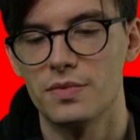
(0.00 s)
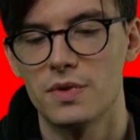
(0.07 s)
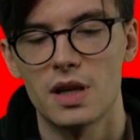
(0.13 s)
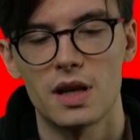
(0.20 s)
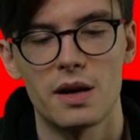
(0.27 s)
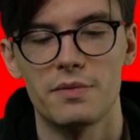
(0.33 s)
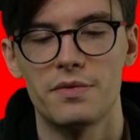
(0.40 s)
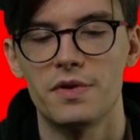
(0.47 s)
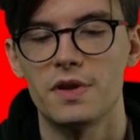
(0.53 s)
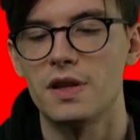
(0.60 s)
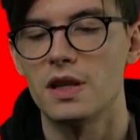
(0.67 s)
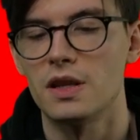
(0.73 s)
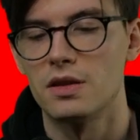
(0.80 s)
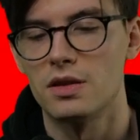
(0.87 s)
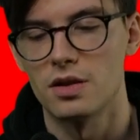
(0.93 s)

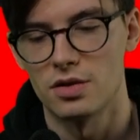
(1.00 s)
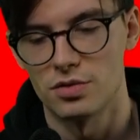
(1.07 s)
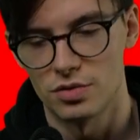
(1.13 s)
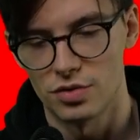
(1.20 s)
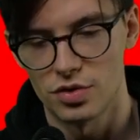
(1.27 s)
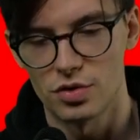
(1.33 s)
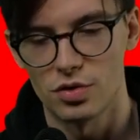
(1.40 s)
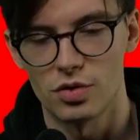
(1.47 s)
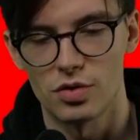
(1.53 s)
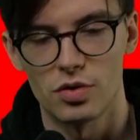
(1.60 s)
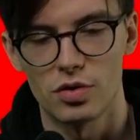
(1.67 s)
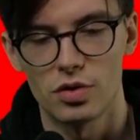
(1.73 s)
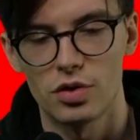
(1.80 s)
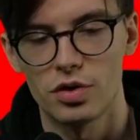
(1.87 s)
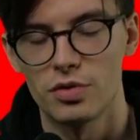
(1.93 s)
amphitheater to store
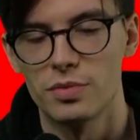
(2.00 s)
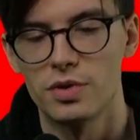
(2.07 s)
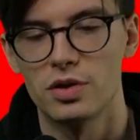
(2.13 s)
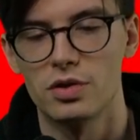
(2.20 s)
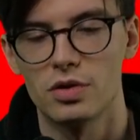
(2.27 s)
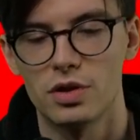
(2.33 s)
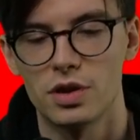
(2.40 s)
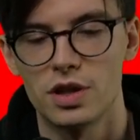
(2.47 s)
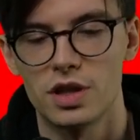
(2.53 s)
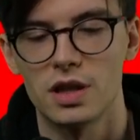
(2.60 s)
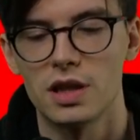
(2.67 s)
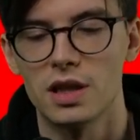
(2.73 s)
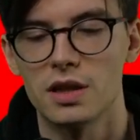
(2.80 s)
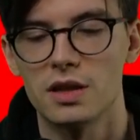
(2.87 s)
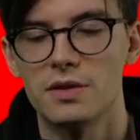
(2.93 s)
all human knowledge in
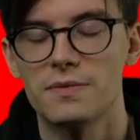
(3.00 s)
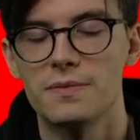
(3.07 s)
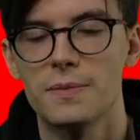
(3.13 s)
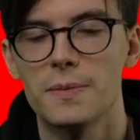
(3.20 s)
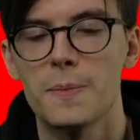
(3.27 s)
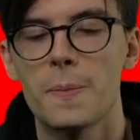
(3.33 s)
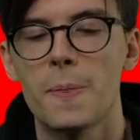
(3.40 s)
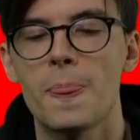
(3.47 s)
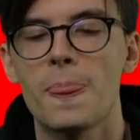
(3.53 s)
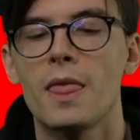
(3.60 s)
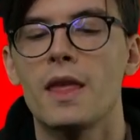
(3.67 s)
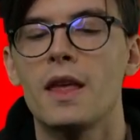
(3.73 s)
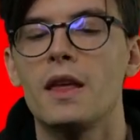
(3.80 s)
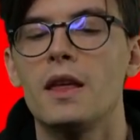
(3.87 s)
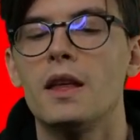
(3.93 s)
it.
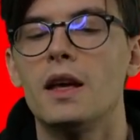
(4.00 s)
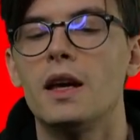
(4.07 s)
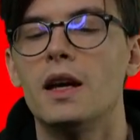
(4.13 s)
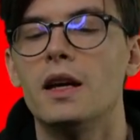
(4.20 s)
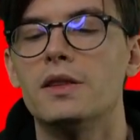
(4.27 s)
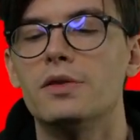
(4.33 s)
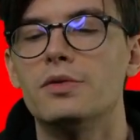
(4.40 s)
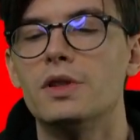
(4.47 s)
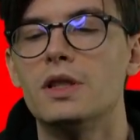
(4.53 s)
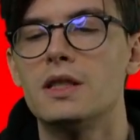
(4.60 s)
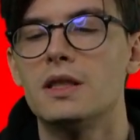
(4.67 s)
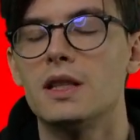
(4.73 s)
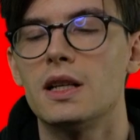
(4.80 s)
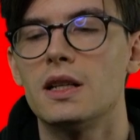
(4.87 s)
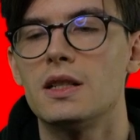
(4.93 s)
And the reason
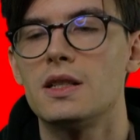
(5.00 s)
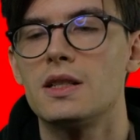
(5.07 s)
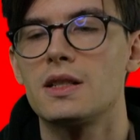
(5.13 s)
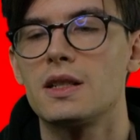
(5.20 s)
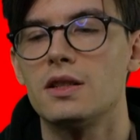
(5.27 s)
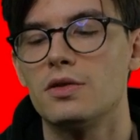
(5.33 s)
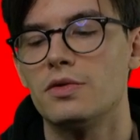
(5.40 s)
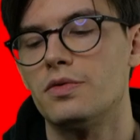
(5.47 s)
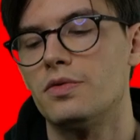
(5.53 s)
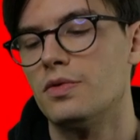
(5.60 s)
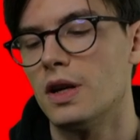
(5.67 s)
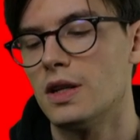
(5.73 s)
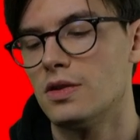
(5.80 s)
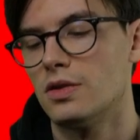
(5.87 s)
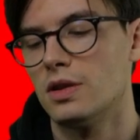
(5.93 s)
that is kind of
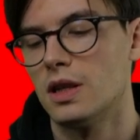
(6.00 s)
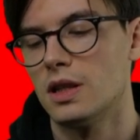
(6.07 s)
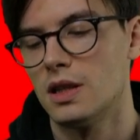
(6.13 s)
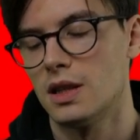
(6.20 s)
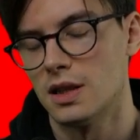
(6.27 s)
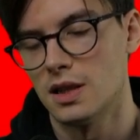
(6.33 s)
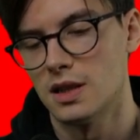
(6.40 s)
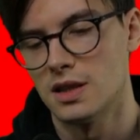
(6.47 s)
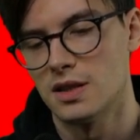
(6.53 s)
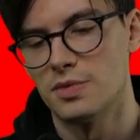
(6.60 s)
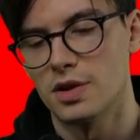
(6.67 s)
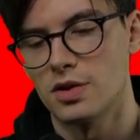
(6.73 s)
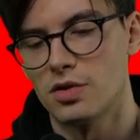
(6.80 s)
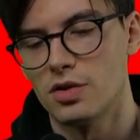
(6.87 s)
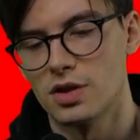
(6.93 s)
resonating is
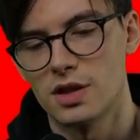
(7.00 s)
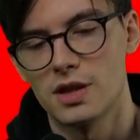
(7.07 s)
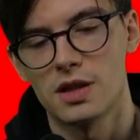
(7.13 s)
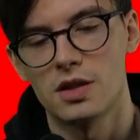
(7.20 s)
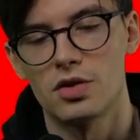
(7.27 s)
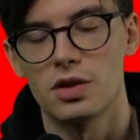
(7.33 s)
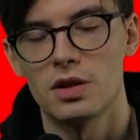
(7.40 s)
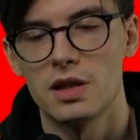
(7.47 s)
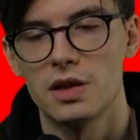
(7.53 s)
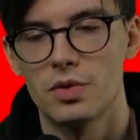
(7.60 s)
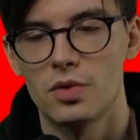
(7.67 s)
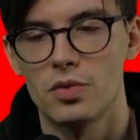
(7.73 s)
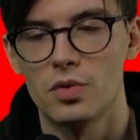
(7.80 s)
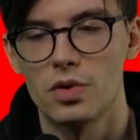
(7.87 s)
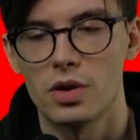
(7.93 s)
because currently we're
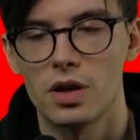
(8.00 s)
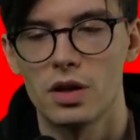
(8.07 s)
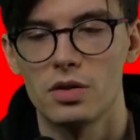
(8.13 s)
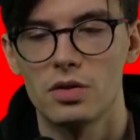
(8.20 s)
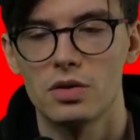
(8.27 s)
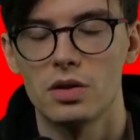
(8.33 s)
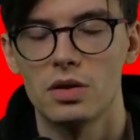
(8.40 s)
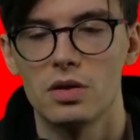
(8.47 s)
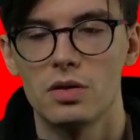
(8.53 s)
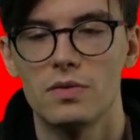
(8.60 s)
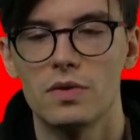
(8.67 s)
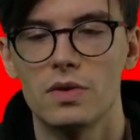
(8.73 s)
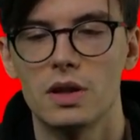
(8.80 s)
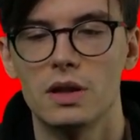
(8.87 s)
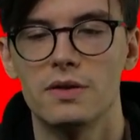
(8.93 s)
working on an
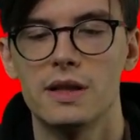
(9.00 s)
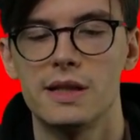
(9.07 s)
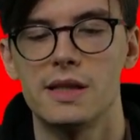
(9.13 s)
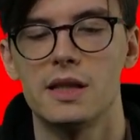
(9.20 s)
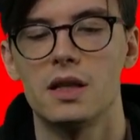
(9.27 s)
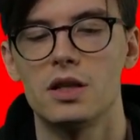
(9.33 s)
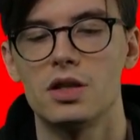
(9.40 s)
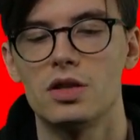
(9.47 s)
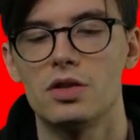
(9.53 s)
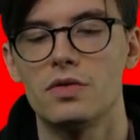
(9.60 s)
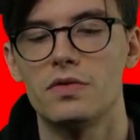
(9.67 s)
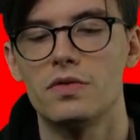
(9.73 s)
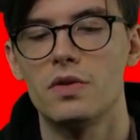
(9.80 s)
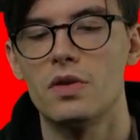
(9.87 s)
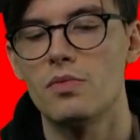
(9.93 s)
investigation of
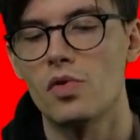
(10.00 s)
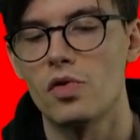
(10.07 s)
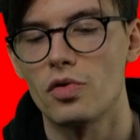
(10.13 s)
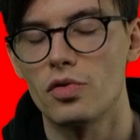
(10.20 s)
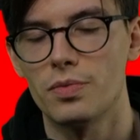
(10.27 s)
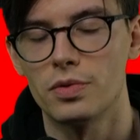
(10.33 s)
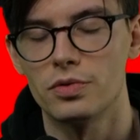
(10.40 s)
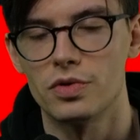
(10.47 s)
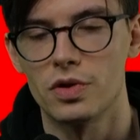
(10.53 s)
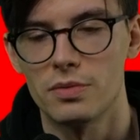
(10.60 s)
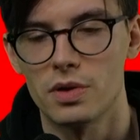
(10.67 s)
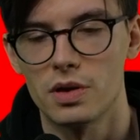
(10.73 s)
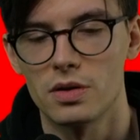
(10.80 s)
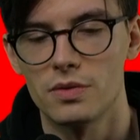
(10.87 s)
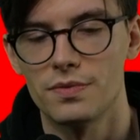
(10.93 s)
a Mariupol
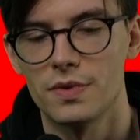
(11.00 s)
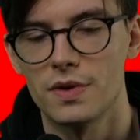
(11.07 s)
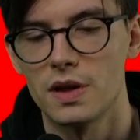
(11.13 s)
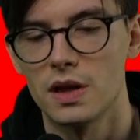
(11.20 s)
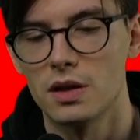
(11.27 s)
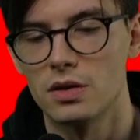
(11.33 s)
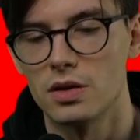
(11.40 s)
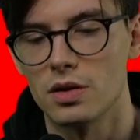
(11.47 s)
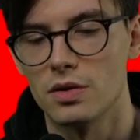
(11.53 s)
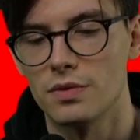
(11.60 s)
drama theater